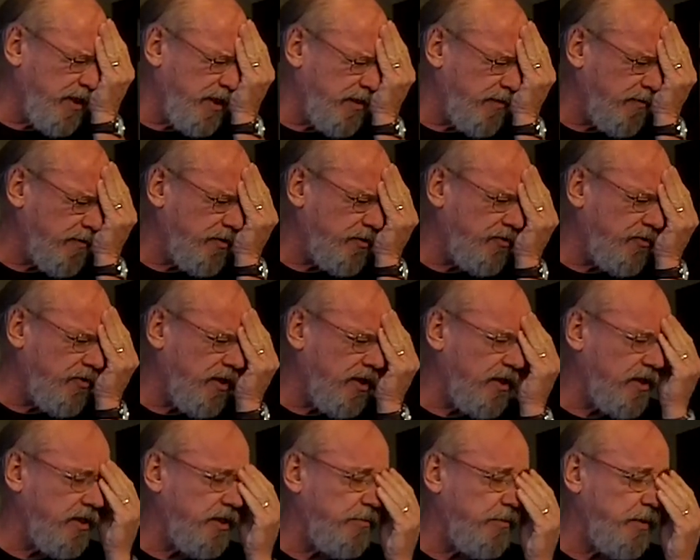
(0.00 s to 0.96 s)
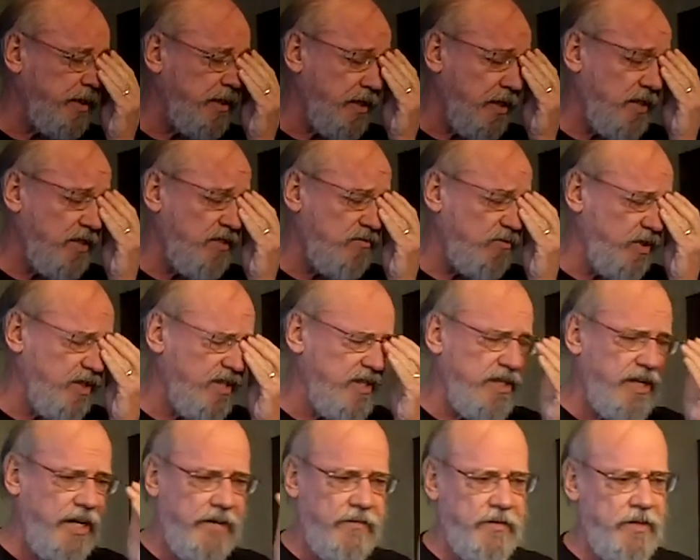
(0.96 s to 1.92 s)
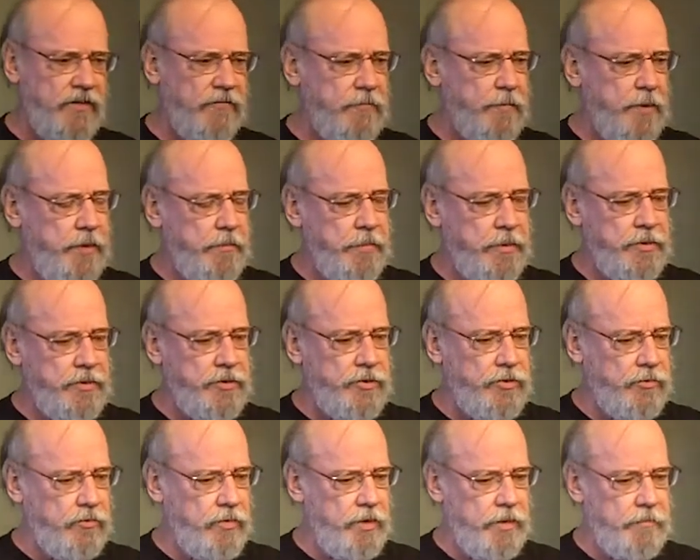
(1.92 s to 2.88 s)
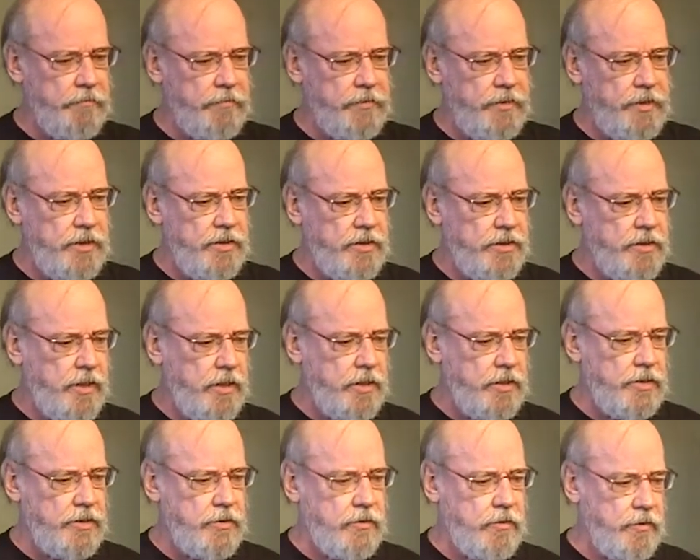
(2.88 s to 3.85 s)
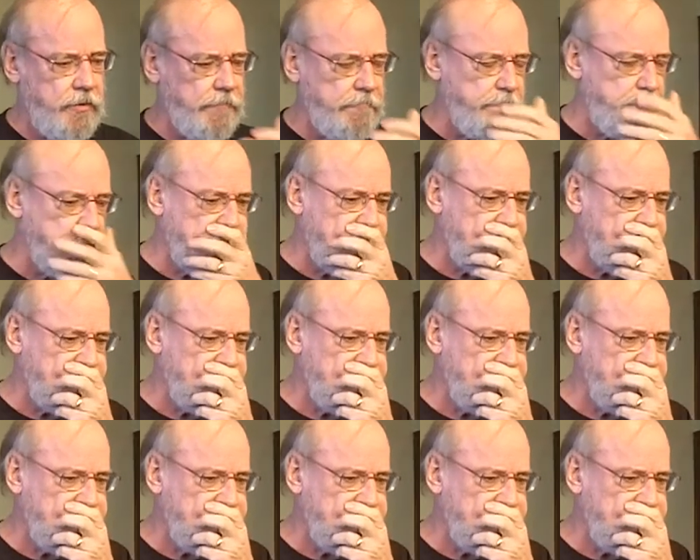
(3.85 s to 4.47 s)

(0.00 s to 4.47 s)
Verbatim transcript: meeting and we were struggling because we didn't have enough people to um, do Sunday school.